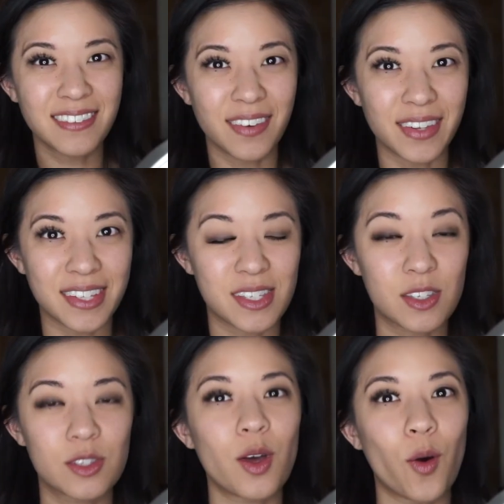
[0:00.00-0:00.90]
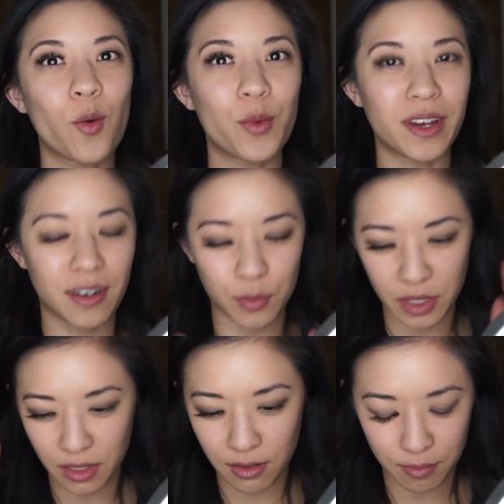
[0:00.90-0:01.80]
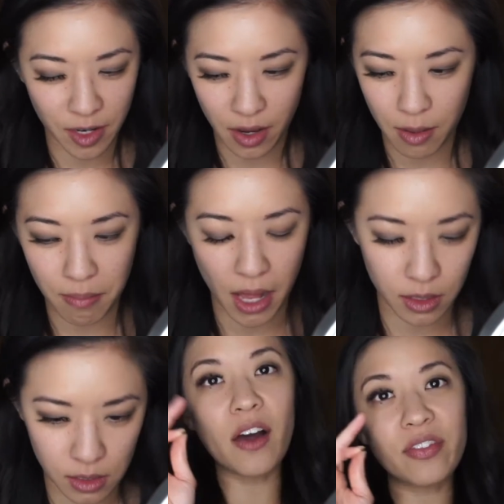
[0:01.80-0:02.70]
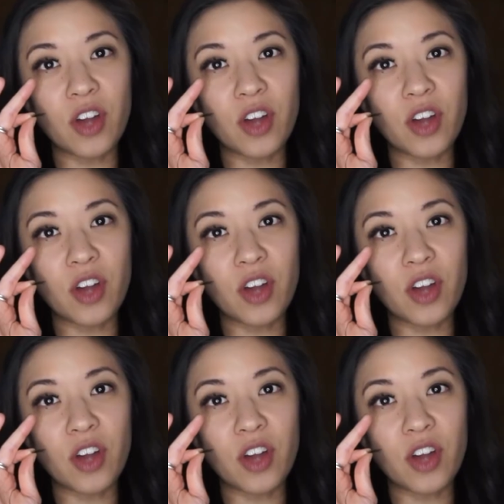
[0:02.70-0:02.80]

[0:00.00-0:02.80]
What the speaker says: Well, that's so weird when they're imbalanced.